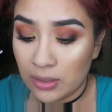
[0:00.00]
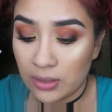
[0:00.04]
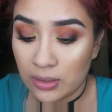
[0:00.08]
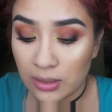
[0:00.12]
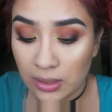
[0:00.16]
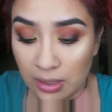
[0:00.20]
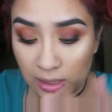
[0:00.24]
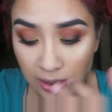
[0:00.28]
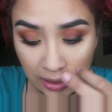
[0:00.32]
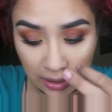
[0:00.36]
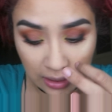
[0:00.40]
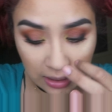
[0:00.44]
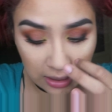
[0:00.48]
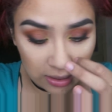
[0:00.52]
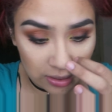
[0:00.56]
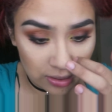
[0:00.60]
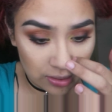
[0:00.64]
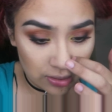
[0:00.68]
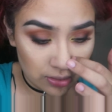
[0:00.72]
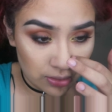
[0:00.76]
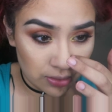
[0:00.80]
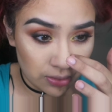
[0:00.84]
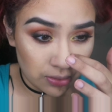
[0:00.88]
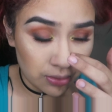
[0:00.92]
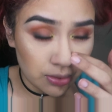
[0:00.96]

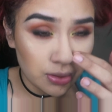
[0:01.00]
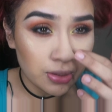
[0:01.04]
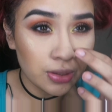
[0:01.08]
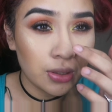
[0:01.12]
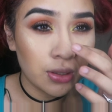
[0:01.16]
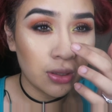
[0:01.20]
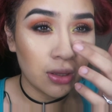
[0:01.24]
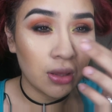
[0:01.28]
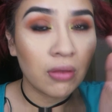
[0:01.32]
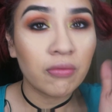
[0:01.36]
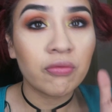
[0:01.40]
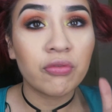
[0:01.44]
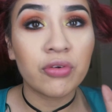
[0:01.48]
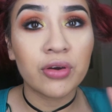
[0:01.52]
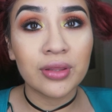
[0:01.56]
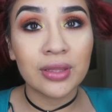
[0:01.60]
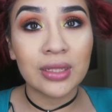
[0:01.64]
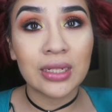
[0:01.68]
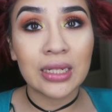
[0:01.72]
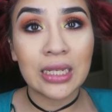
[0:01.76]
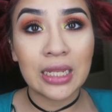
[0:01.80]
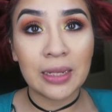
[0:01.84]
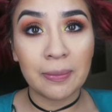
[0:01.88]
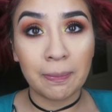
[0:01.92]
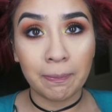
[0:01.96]
Now for
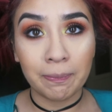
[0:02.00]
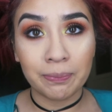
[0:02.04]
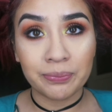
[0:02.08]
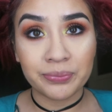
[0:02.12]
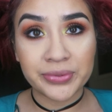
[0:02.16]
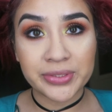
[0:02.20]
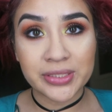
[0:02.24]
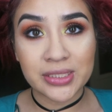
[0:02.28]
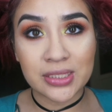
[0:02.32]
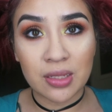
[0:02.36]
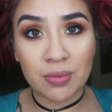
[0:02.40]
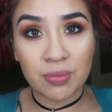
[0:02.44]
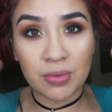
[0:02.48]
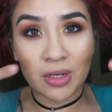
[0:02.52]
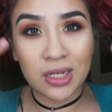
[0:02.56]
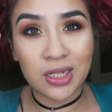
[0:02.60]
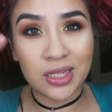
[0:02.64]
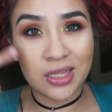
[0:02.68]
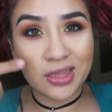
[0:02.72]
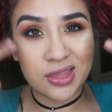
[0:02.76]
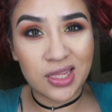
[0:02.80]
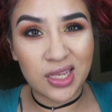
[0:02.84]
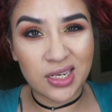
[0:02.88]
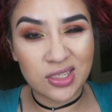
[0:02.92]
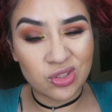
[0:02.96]
the lips, I'm gonna
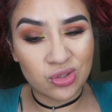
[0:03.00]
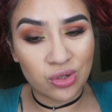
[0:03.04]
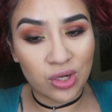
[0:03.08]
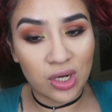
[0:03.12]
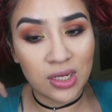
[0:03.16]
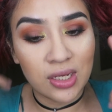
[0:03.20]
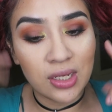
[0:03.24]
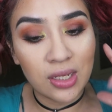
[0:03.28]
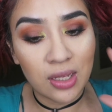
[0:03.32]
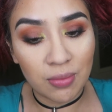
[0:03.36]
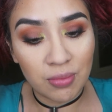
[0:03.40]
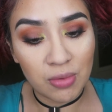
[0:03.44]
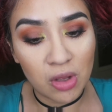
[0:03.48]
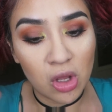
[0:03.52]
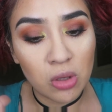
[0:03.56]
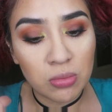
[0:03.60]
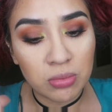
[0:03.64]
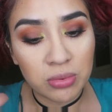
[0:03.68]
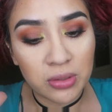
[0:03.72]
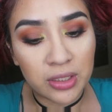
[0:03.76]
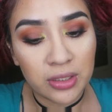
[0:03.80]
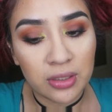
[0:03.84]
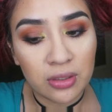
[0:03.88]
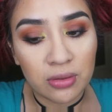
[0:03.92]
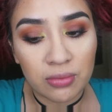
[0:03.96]
let that dry. I'm all
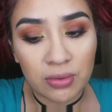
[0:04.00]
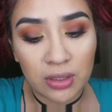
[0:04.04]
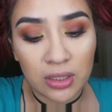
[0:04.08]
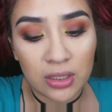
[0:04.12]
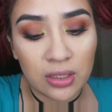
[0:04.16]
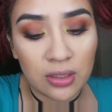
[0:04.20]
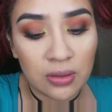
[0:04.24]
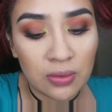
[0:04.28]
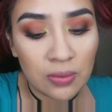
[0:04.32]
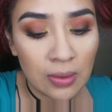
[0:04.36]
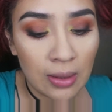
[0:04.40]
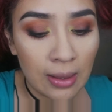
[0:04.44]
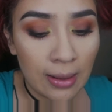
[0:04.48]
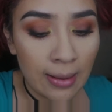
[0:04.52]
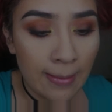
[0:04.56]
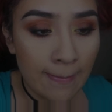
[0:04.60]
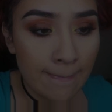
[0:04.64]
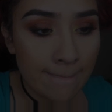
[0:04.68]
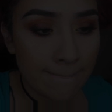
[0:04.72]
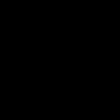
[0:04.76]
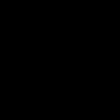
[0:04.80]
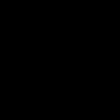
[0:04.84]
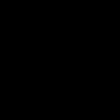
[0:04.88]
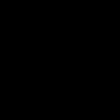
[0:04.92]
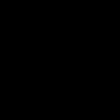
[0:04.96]
blended right now.
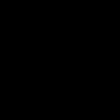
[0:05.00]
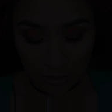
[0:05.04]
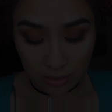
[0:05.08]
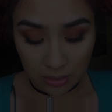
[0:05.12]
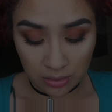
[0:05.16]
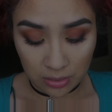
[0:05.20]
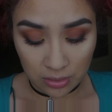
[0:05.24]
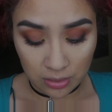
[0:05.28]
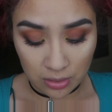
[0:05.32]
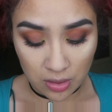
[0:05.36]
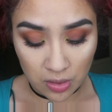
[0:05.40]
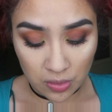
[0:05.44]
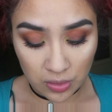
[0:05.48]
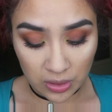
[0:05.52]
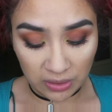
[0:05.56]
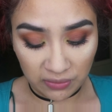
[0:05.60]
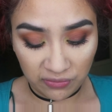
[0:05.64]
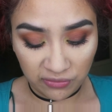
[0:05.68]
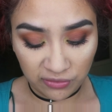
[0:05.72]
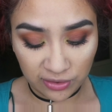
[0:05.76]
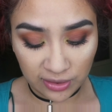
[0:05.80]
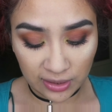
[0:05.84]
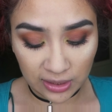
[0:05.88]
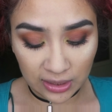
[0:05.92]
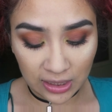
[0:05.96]
Okay,
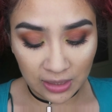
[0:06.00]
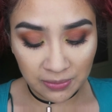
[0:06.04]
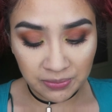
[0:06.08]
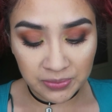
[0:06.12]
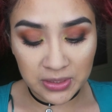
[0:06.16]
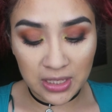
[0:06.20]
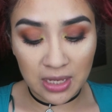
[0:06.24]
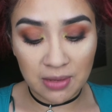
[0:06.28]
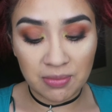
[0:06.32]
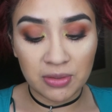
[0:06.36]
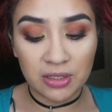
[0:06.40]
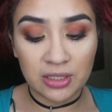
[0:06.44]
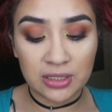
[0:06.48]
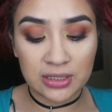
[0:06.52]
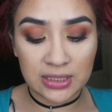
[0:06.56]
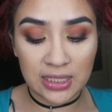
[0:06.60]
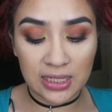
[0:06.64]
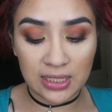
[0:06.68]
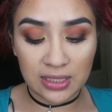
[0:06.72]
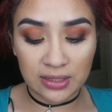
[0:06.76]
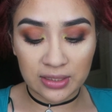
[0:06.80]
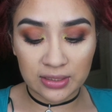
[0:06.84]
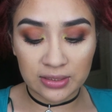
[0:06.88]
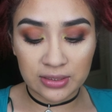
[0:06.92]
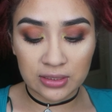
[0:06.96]
for the lips, I'm gonna
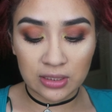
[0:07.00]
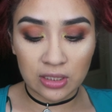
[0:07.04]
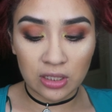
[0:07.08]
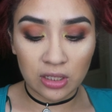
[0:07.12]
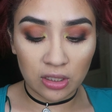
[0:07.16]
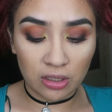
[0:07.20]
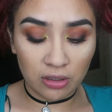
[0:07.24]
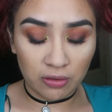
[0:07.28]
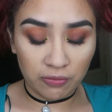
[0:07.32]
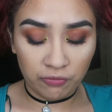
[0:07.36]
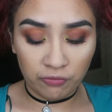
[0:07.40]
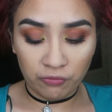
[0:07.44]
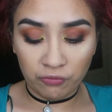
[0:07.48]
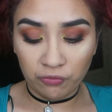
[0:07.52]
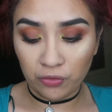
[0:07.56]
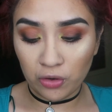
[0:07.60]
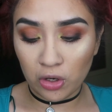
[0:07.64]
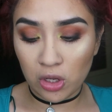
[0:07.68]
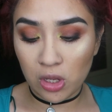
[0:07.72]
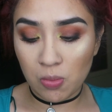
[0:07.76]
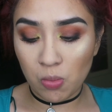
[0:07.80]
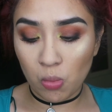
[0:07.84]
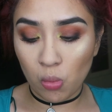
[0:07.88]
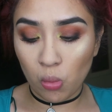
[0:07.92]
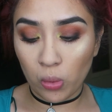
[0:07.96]
take this color
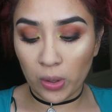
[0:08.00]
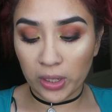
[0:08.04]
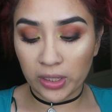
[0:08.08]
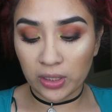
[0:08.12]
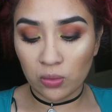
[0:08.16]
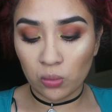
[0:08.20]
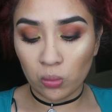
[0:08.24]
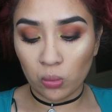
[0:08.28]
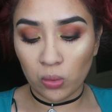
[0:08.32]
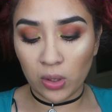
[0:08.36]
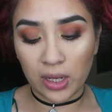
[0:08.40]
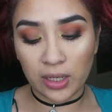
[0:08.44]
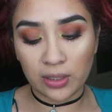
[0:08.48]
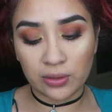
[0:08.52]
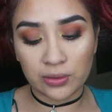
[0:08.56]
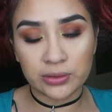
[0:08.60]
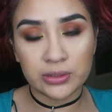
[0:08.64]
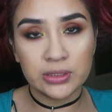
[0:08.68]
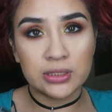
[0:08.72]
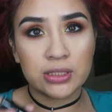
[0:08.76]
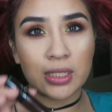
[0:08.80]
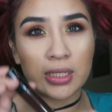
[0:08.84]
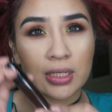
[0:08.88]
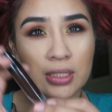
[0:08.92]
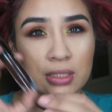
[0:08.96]
from Wet n Wild,
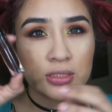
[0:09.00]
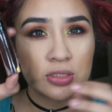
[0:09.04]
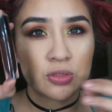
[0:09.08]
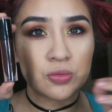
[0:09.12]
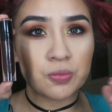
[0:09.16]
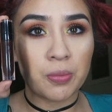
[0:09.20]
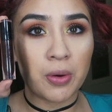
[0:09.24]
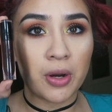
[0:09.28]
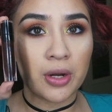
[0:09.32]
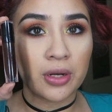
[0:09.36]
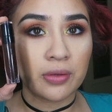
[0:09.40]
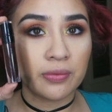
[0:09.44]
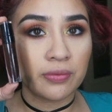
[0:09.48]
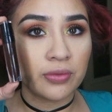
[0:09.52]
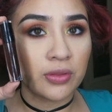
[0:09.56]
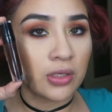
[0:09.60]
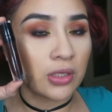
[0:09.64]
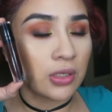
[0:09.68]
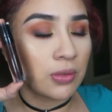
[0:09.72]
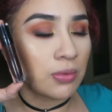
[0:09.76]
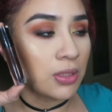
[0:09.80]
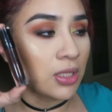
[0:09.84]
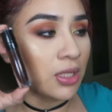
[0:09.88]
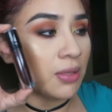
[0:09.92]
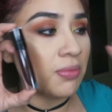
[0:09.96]
and it's part of
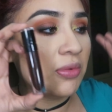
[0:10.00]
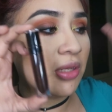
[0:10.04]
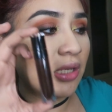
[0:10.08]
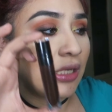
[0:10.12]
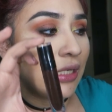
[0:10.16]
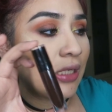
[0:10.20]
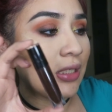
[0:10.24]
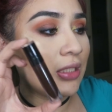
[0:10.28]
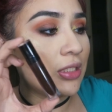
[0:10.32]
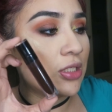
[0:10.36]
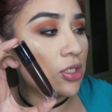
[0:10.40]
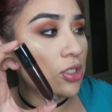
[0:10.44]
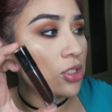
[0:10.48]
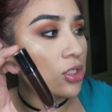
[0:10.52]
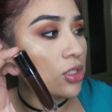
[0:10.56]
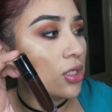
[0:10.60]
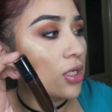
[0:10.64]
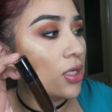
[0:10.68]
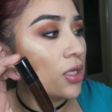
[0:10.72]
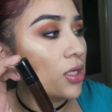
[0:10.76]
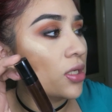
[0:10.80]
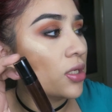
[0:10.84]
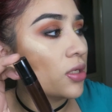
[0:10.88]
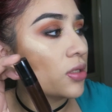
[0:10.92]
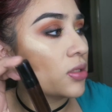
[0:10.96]
their limited
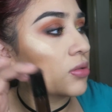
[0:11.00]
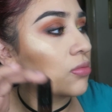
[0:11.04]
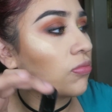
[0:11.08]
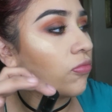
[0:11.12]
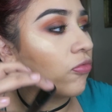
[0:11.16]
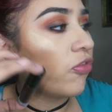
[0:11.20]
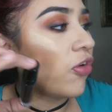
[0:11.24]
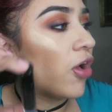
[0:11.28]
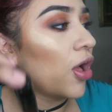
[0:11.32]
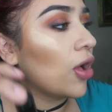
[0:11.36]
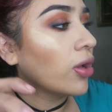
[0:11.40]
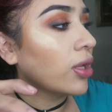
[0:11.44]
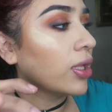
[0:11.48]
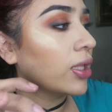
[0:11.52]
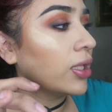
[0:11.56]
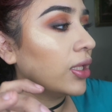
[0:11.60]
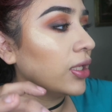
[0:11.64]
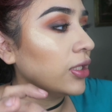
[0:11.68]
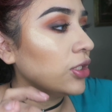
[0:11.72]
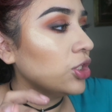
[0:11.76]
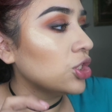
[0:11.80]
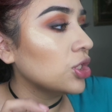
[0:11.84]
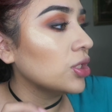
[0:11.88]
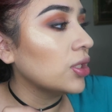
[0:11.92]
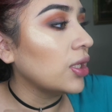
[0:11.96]
edition fall
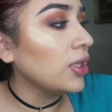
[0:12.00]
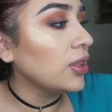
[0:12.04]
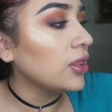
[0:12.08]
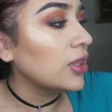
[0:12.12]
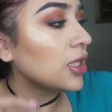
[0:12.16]
collection, I